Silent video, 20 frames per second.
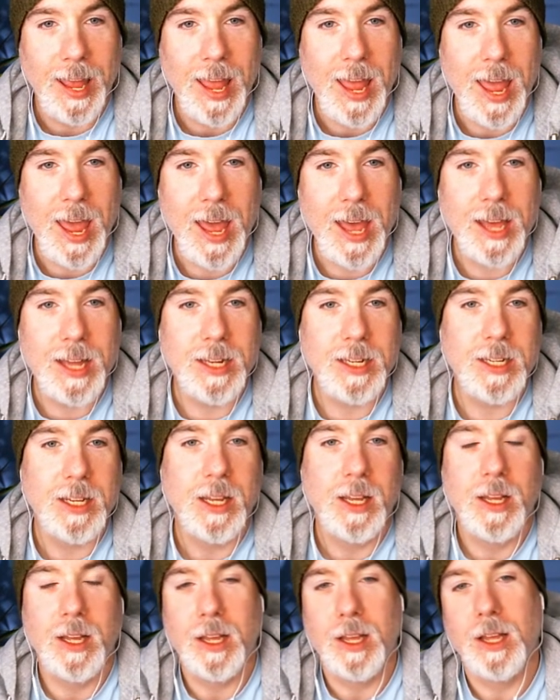and
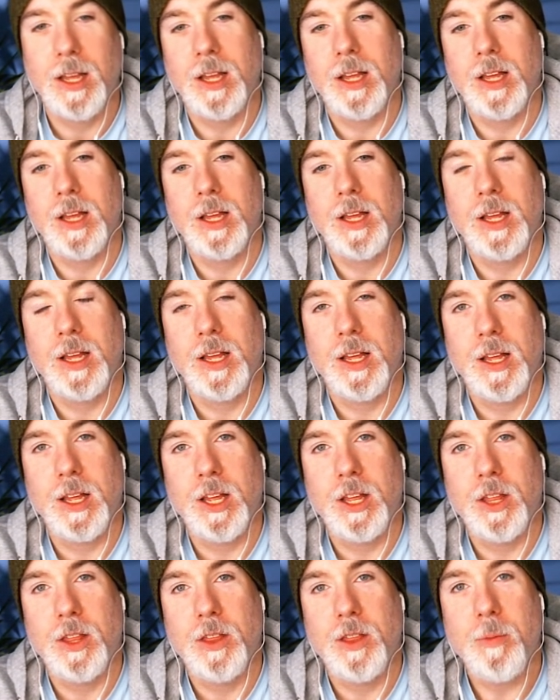
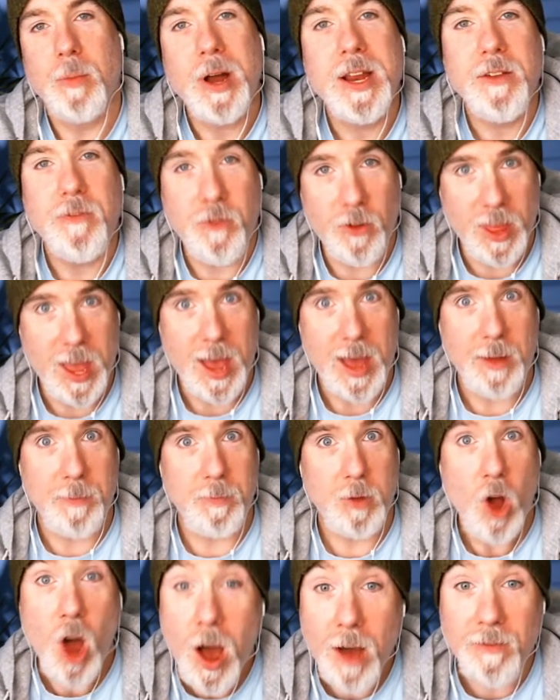the money for
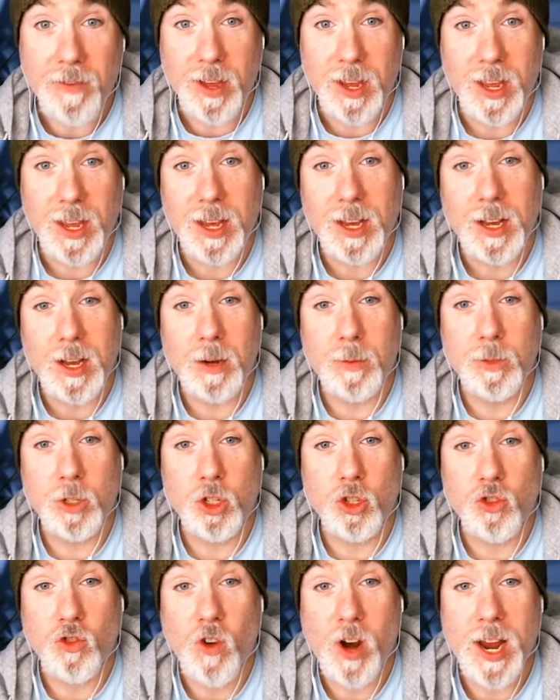that coffee comes
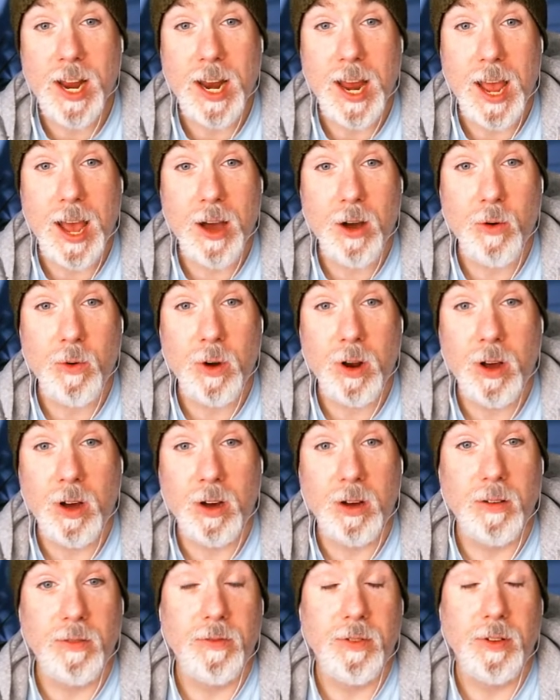straight out
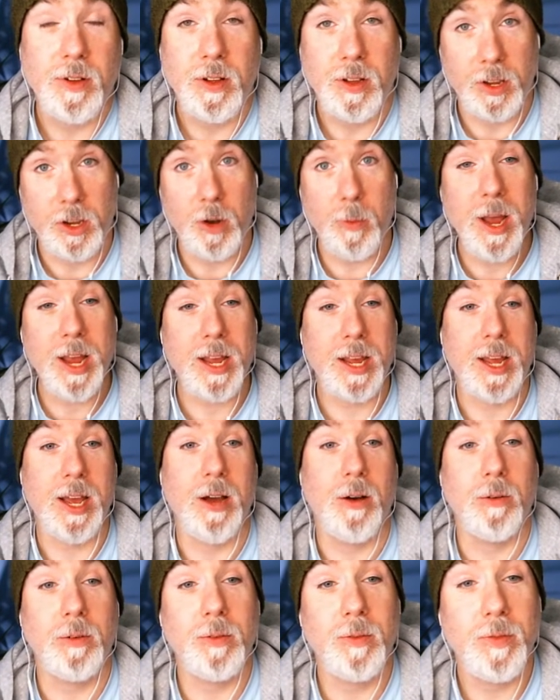of your bank
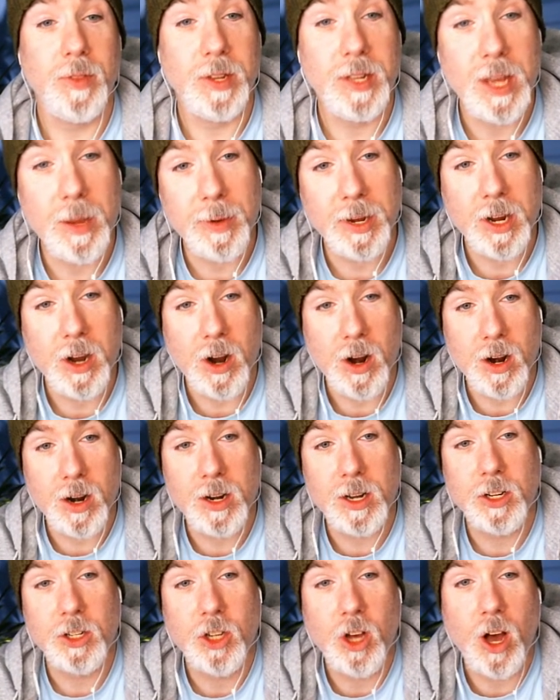account. The debit
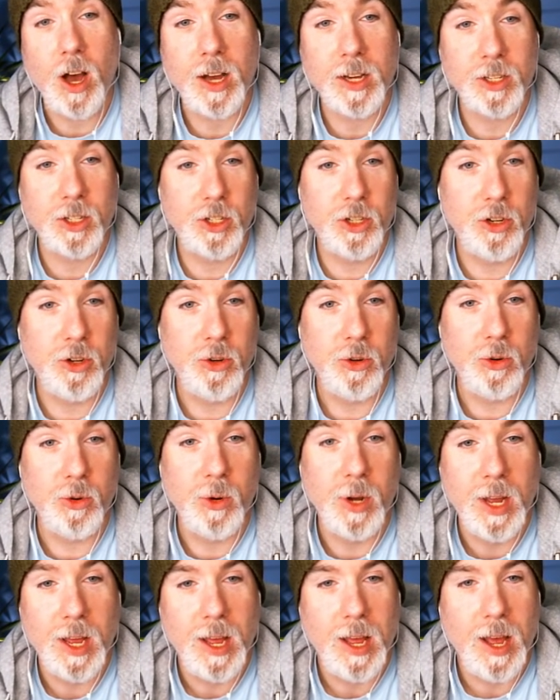card talks
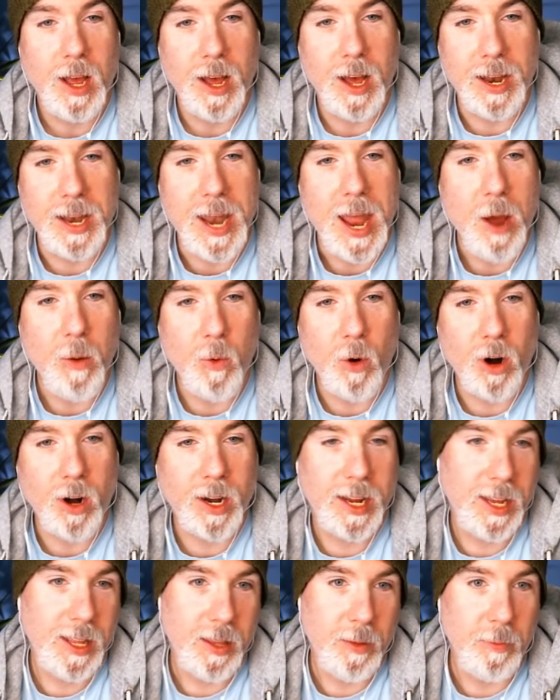to a
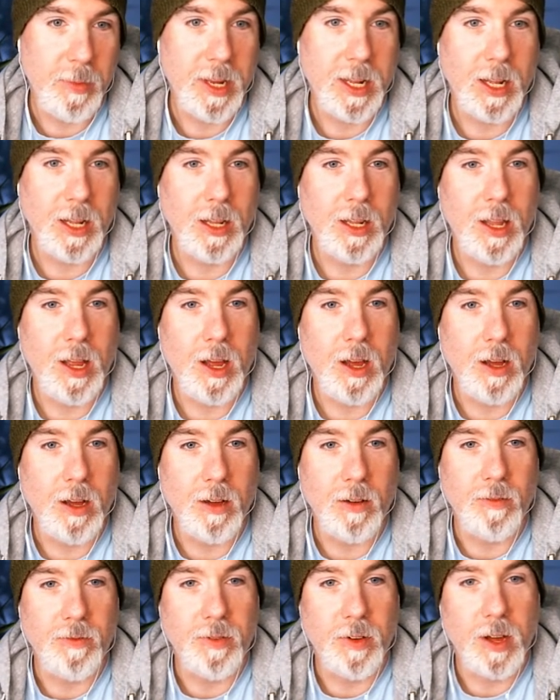network in the middle
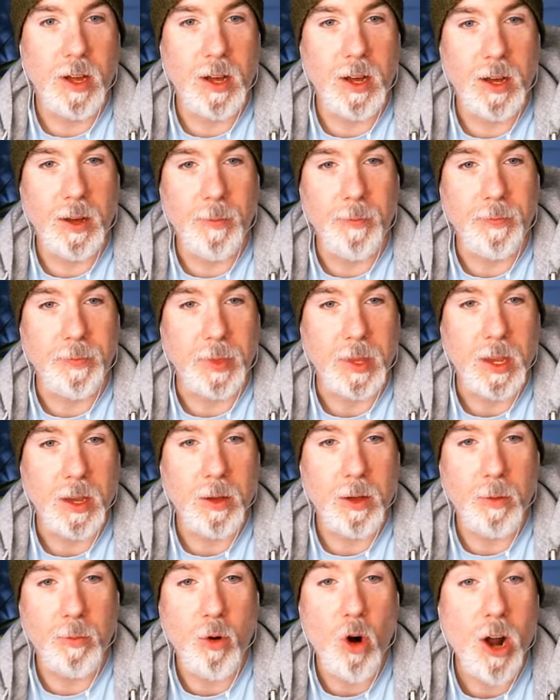of
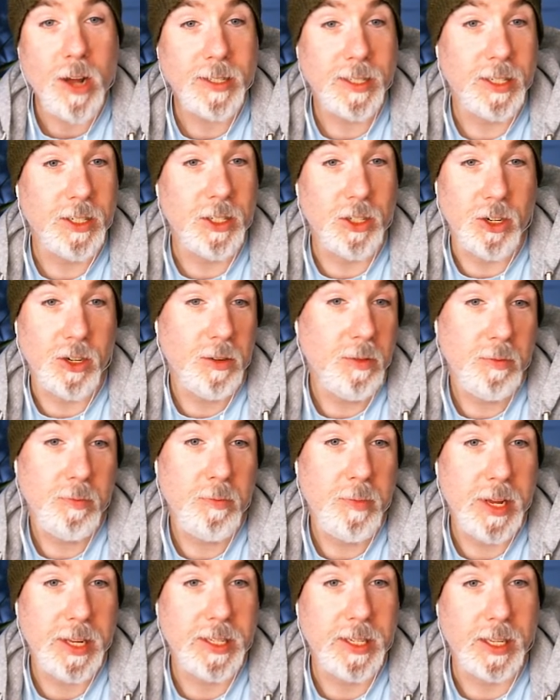processor,
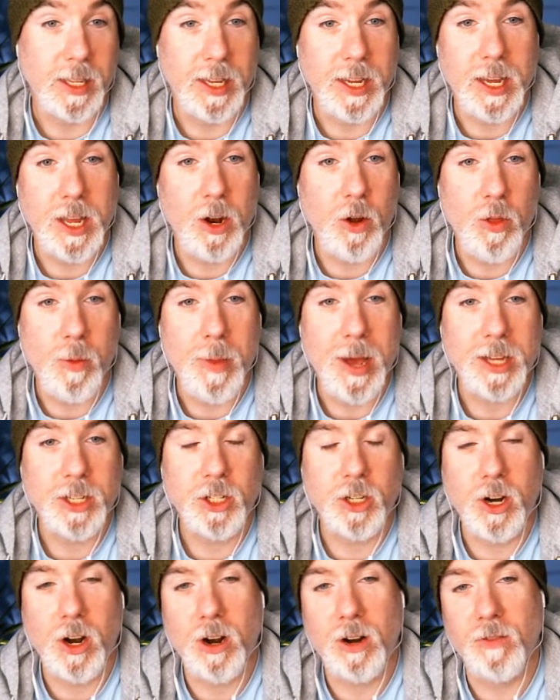basically, the
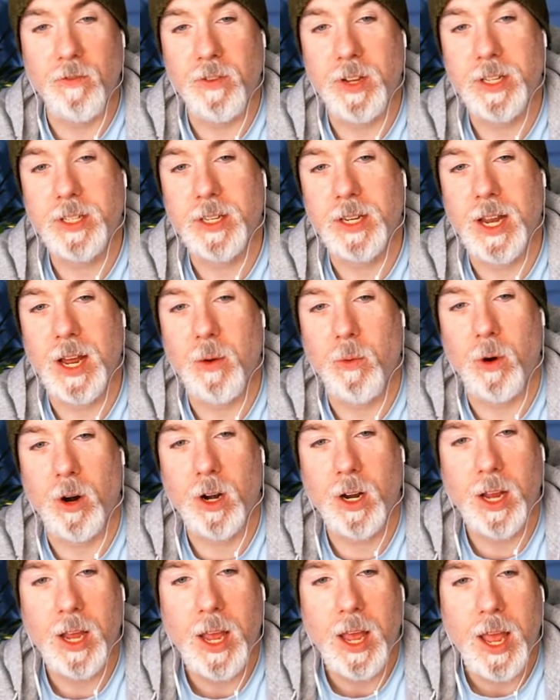MasterCard and Visa
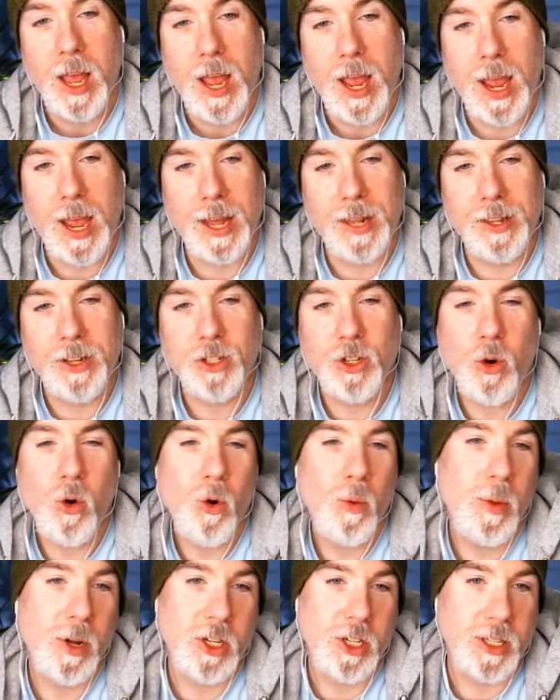network. And there's a whole
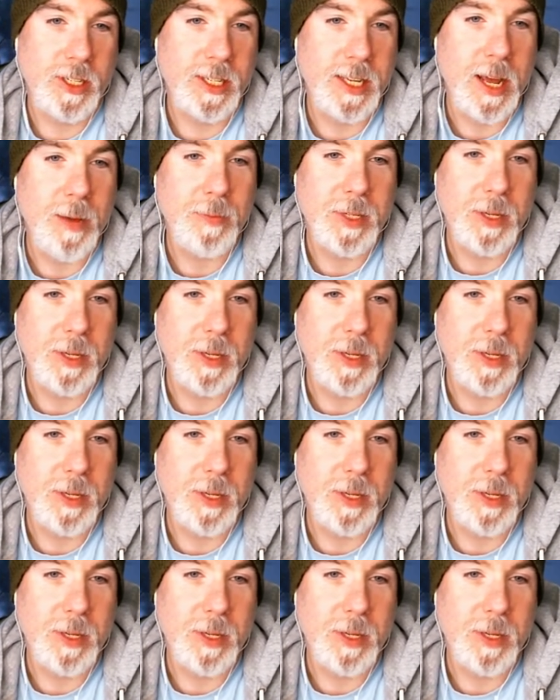bunch of steps